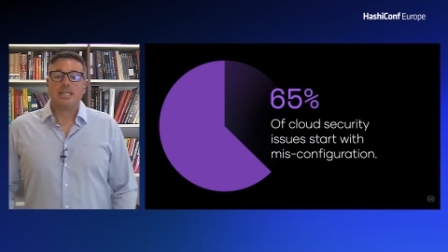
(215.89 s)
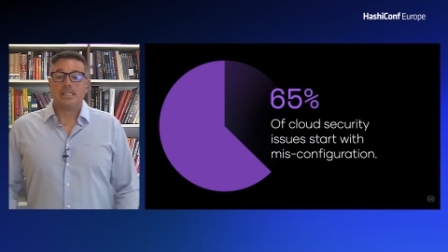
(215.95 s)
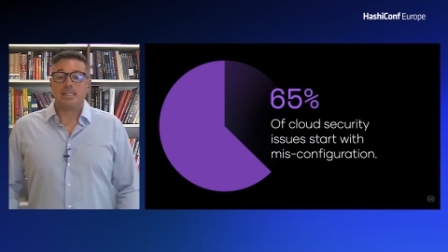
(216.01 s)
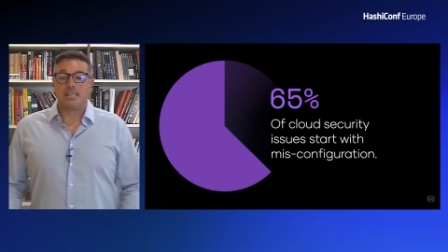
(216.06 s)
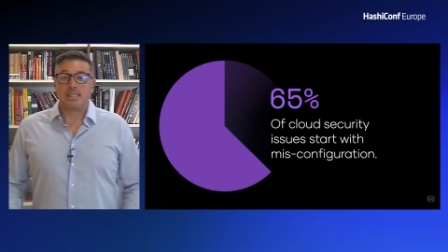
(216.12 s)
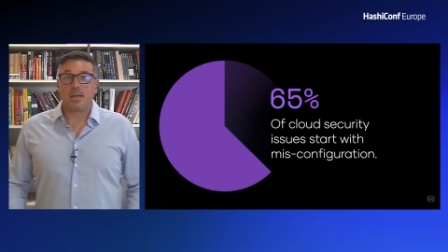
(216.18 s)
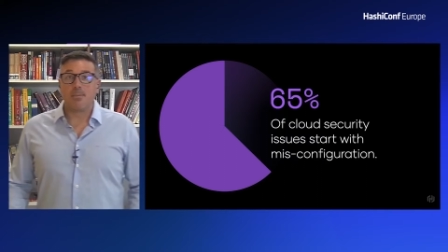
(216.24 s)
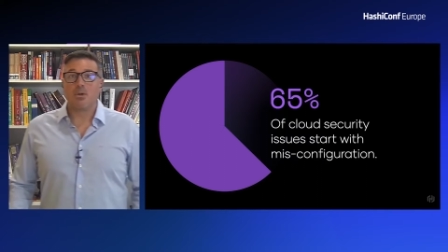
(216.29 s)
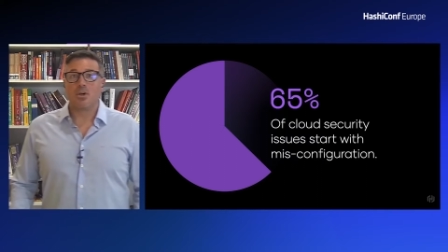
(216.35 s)

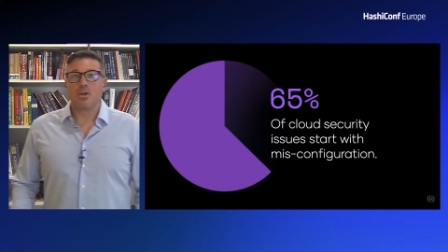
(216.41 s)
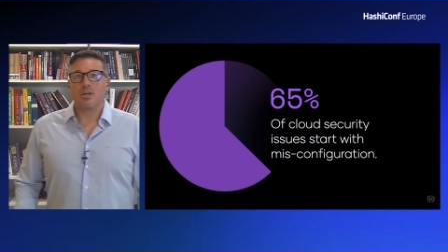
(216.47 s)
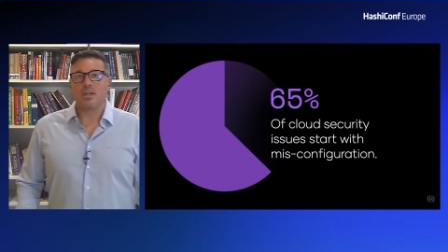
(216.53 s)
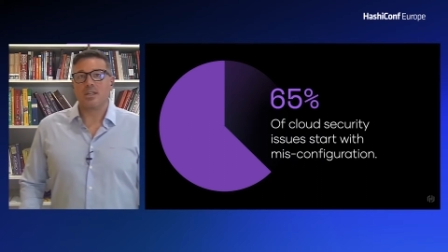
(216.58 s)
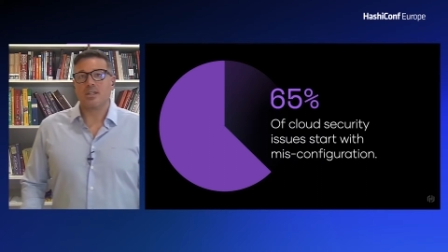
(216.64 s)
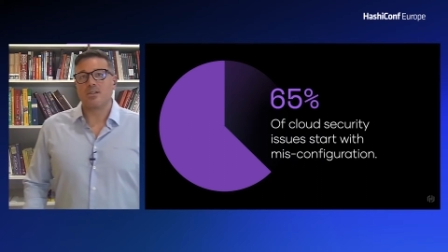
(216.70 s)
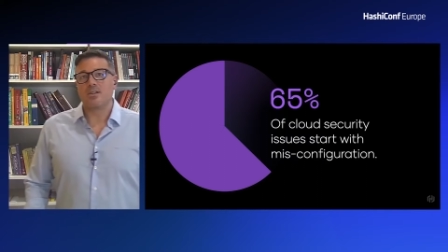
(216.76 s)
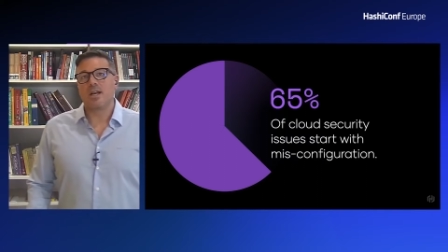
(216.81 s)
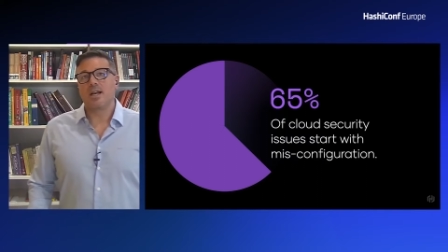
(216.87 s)

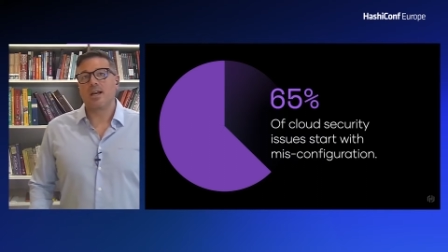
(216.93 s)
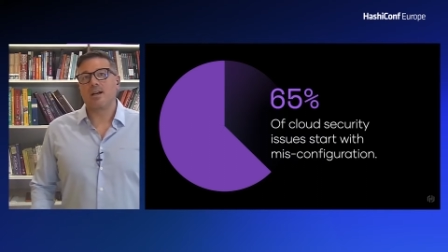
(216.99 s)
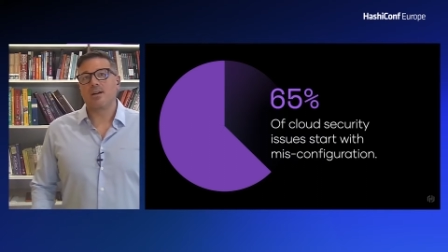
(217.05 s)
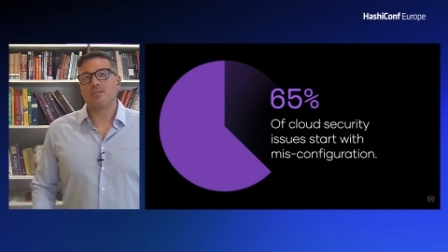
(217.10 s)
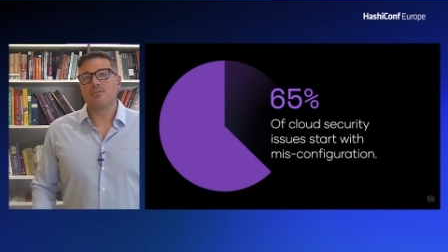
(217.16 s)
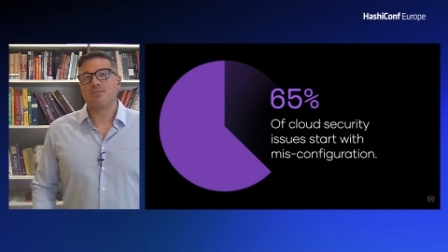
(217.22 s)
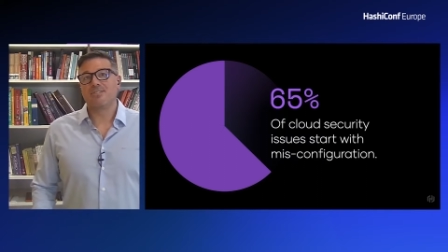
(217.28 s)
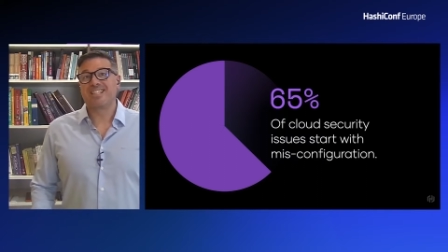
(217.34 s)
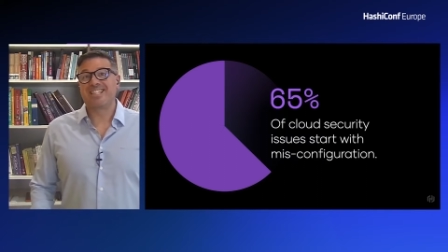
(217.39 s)
Similarly, you
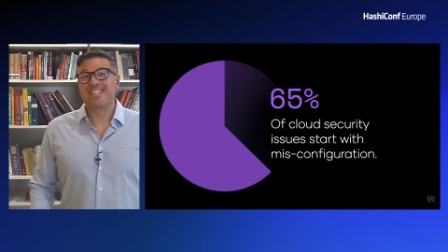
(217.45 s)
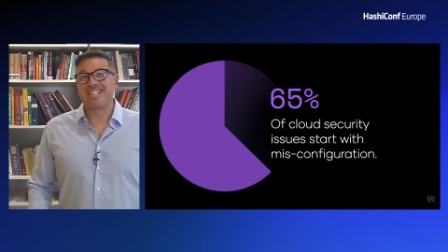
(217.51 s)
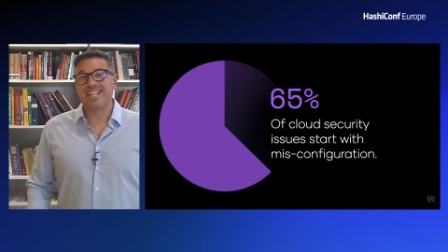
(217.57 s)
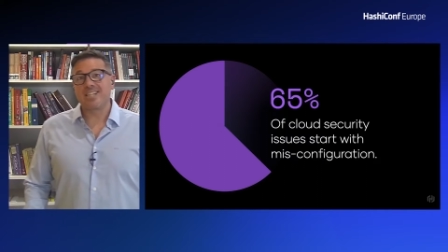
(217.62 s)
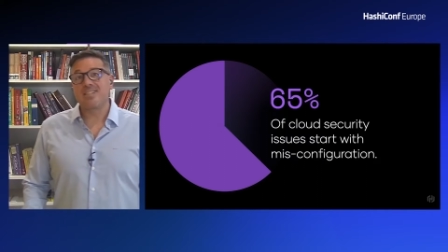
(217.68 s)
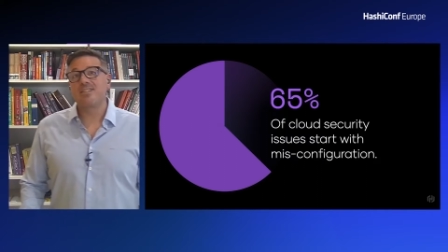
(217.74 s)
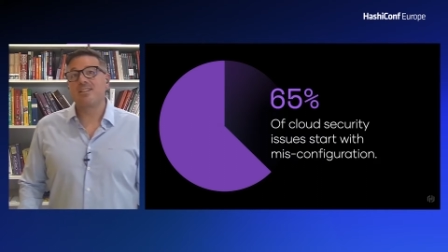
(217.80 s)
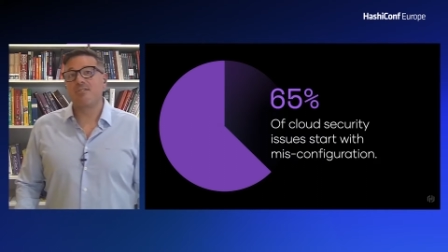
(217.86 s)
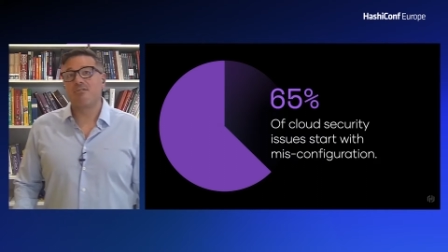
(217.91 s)
have
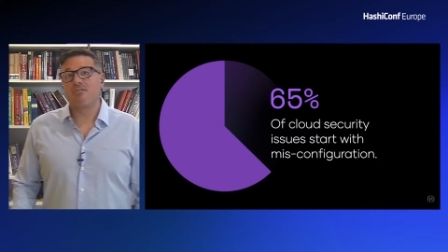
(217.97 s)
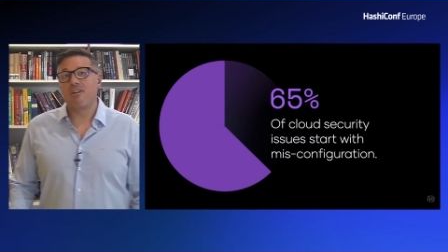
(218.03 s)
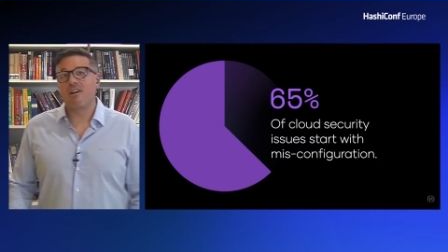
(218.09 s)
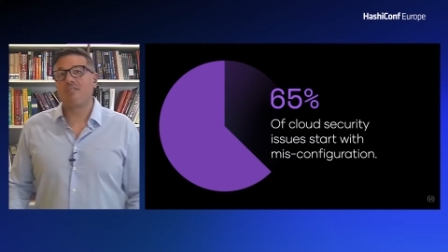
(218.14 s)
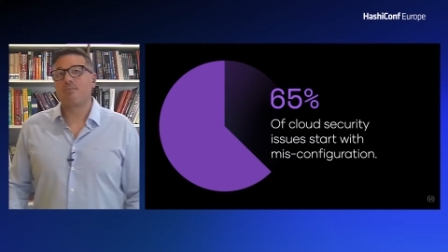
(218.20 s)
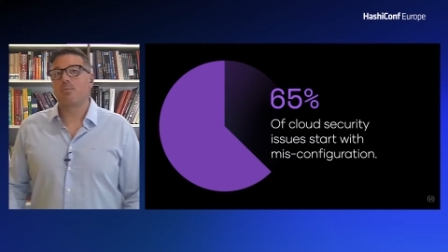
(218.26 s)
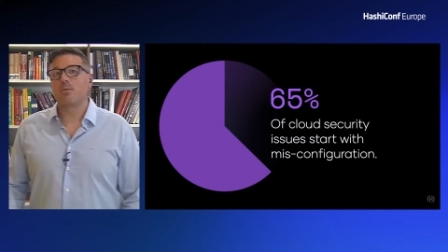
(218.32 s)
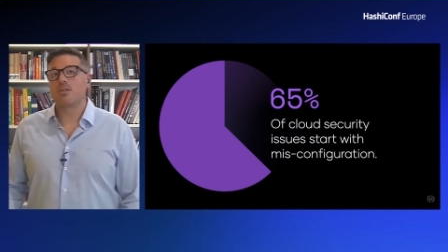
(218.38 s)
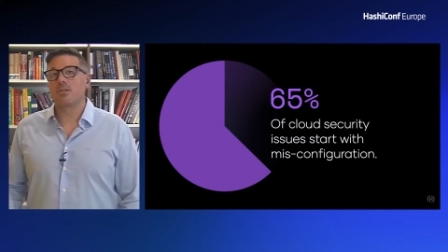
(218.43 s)

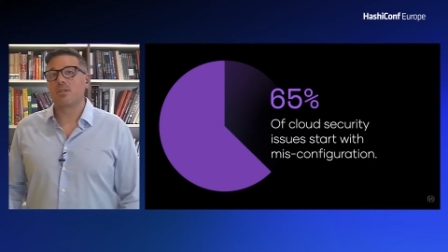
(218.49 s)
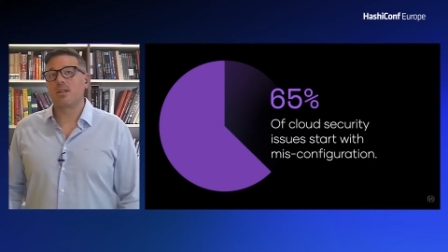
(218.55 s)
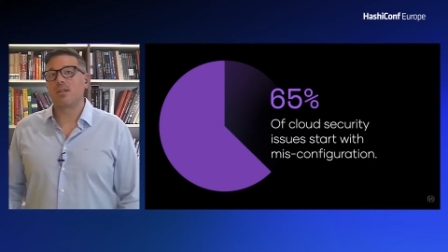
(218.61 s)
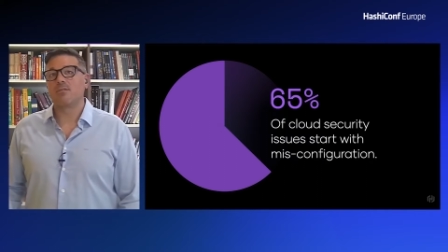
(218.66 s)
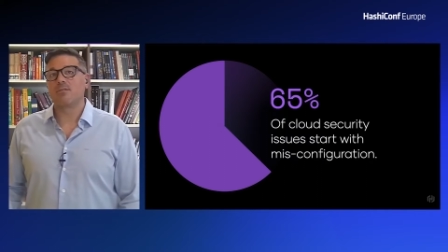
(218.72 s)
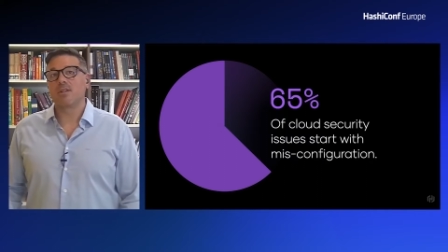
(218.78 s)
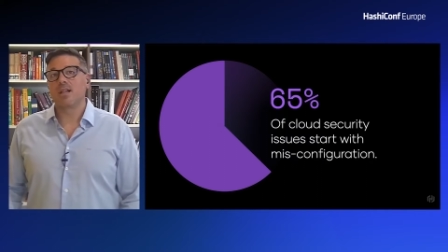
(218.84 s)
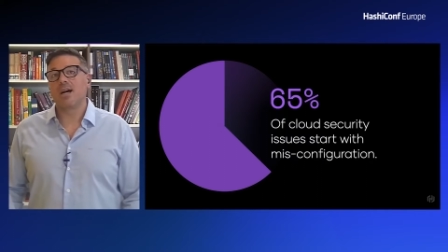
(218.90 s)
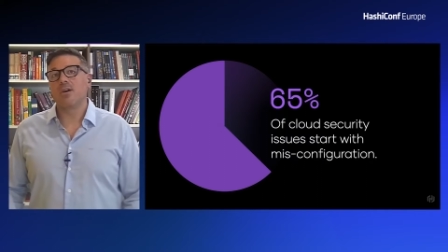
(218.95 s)

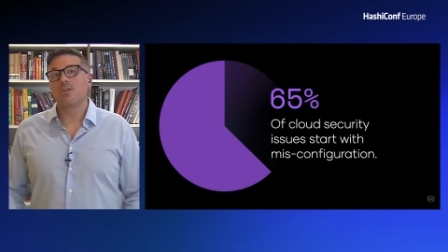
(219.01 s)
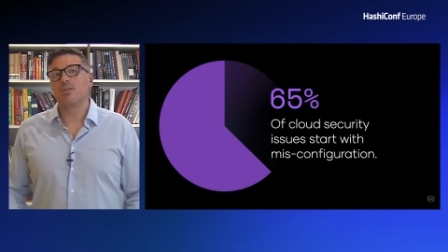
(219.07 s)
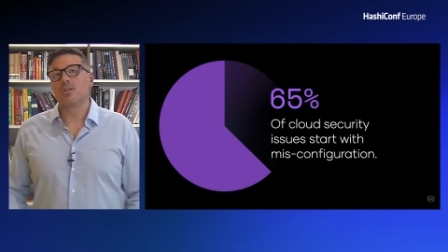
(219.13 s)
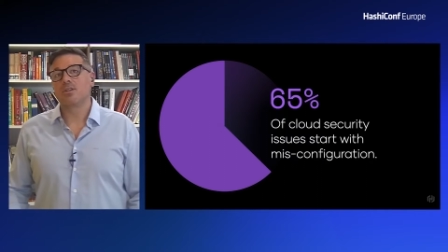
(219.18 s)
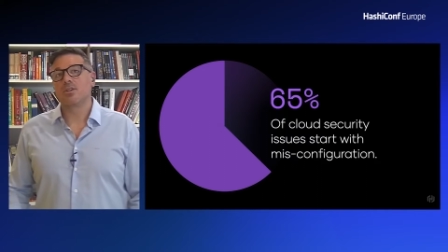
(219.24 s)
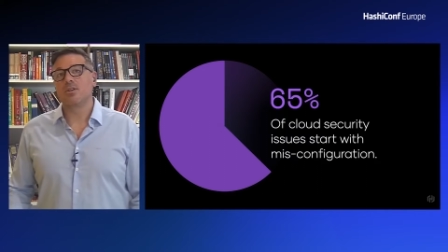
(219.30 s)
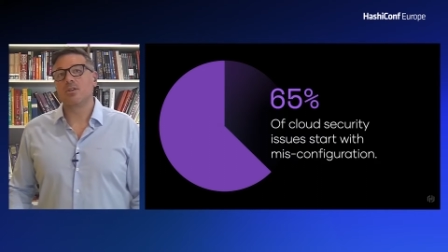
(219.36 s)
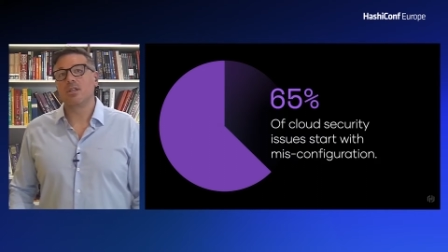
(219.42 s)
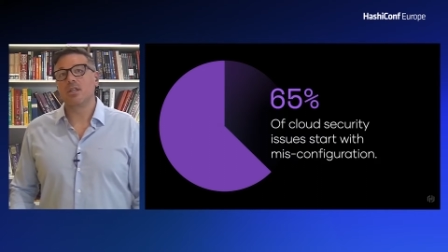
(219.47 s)
65% of cloud
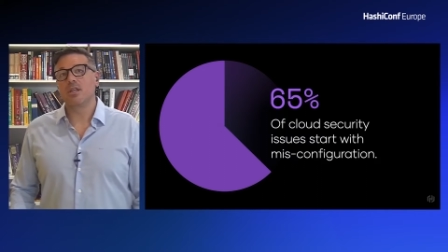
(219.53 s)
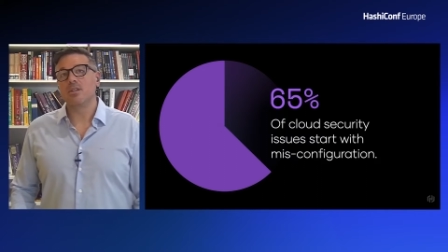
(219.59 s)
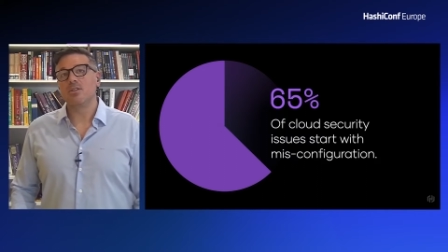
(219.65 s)
security